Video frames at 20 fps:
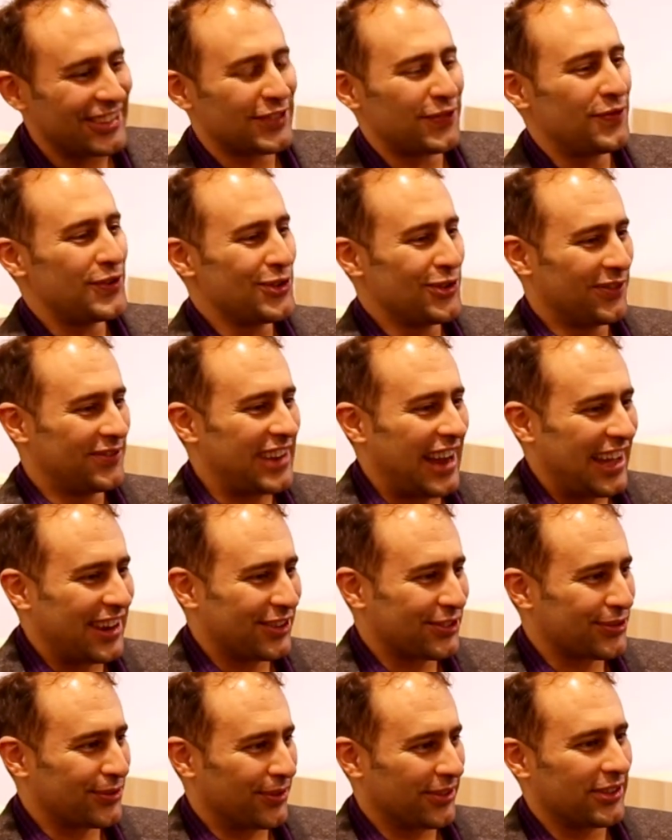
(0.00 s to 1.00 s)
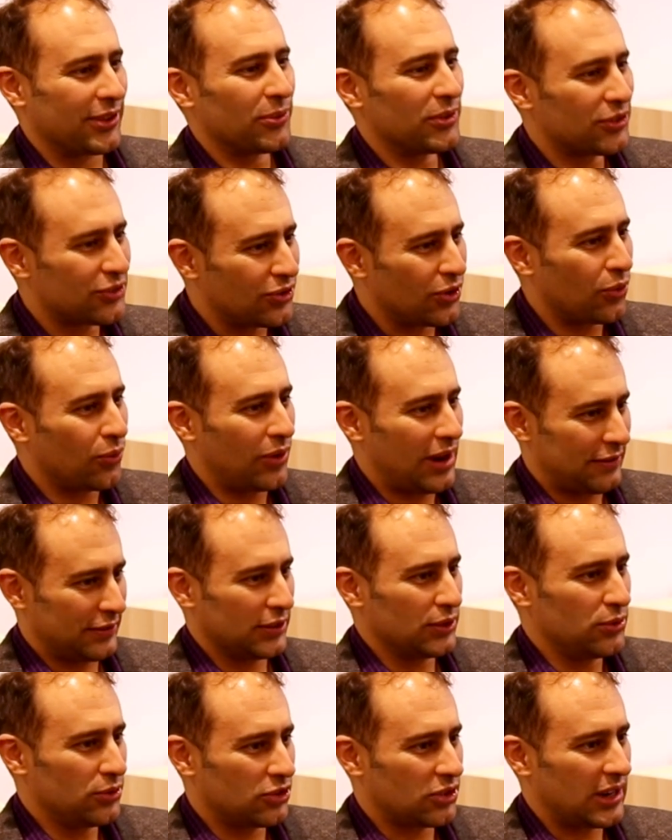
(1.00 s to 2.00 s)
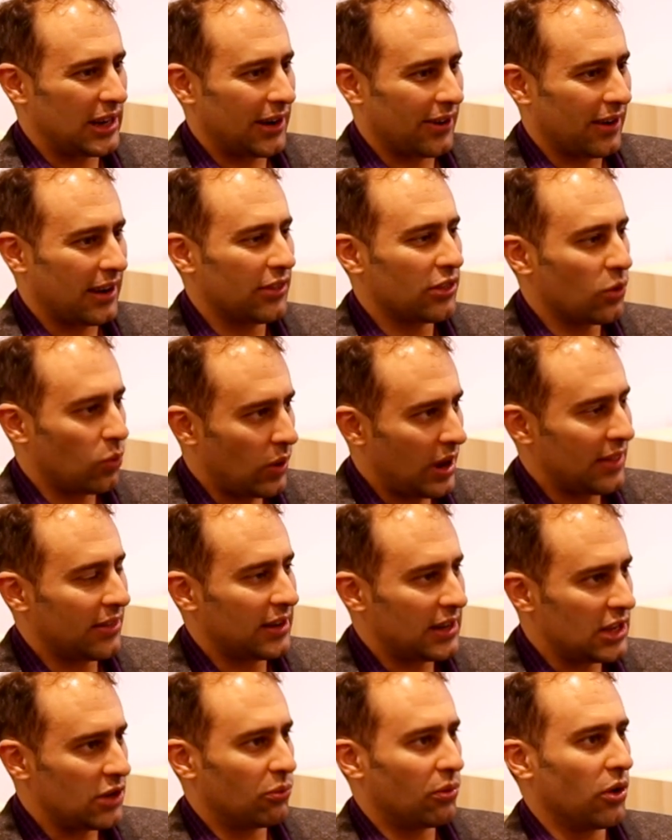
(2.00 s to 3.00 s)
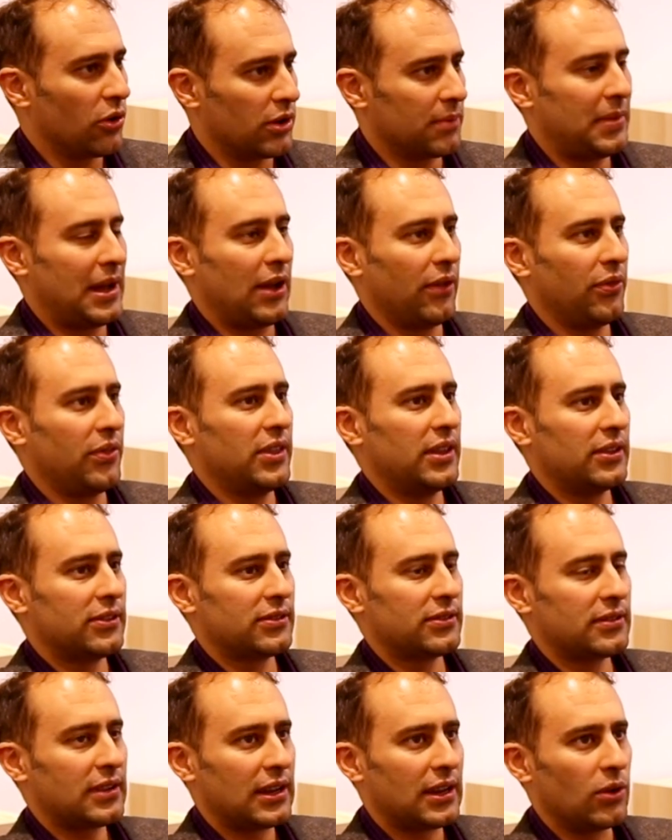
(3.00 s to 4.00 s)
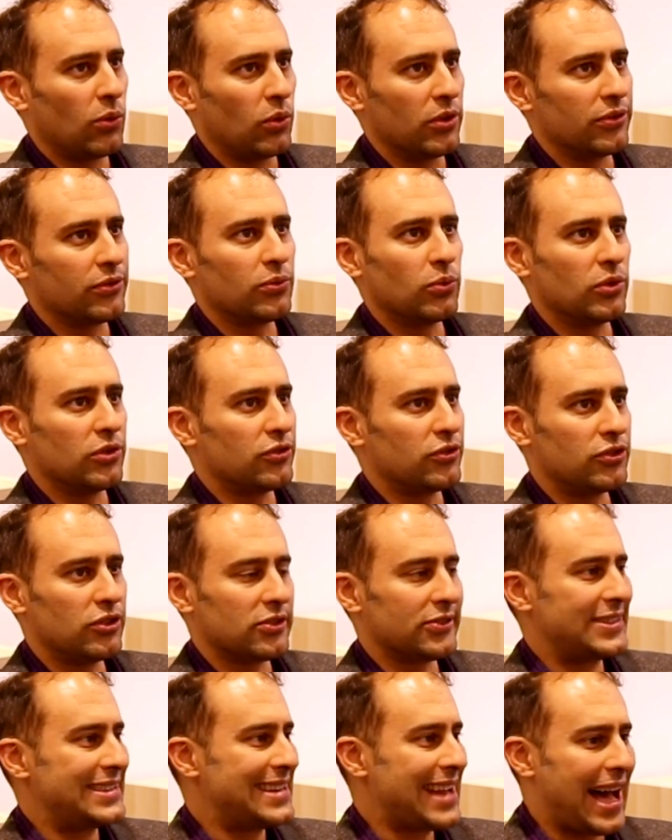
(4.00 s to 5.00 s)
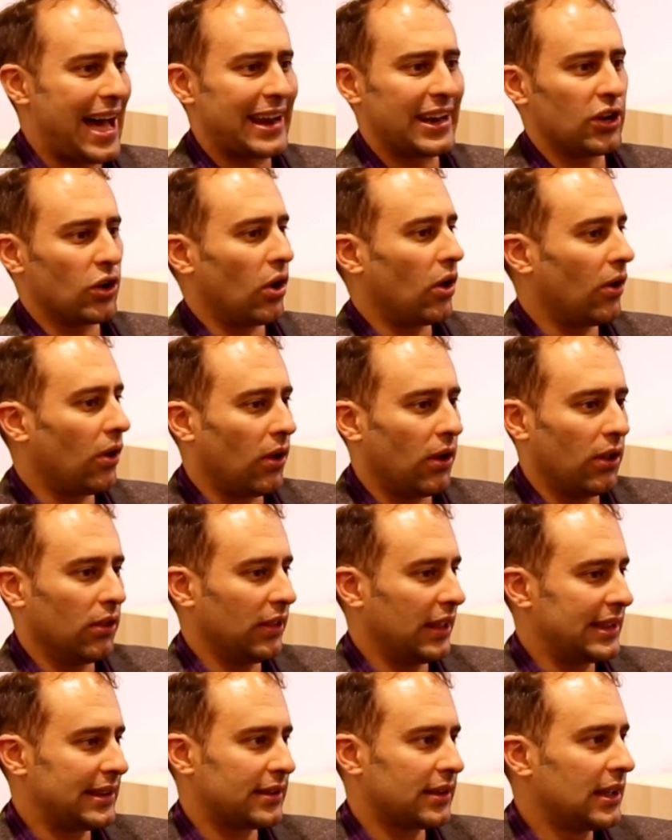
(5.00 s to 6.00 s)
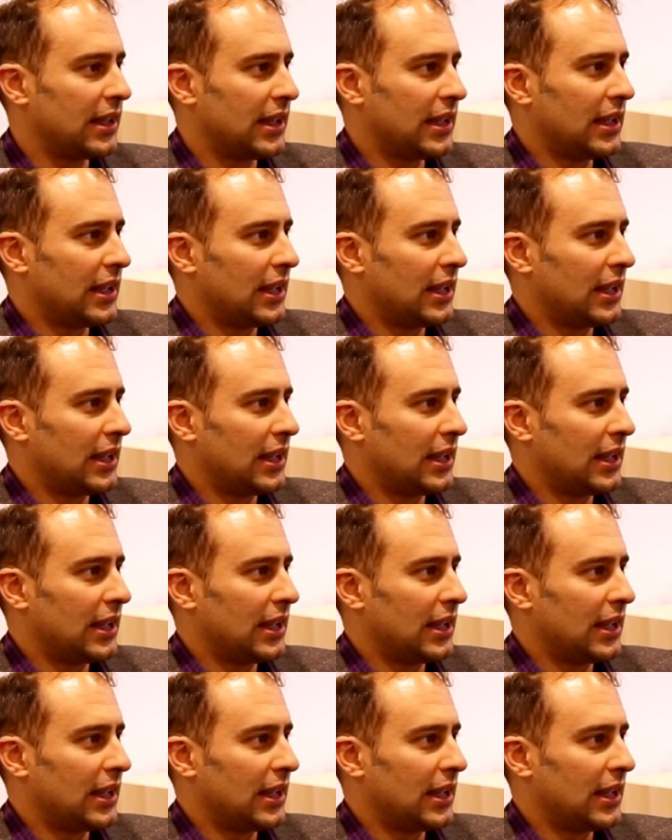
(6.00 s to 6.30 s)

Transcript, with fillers: this view of dinosaurs that was so revolutionary, and the way that he wrote about this was just not at all like